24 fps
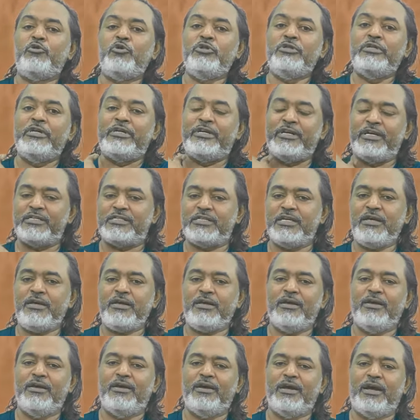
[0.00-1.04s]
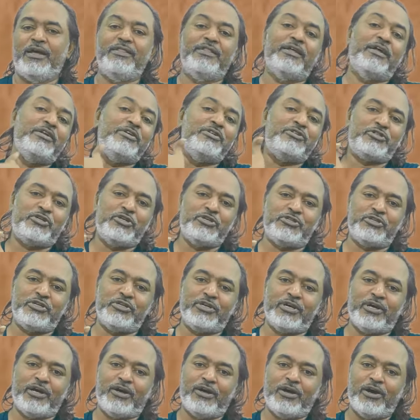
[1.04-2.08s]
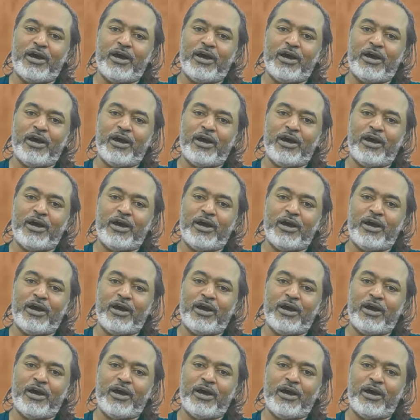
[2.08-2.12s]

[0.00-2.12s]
the dressing, and then stitching,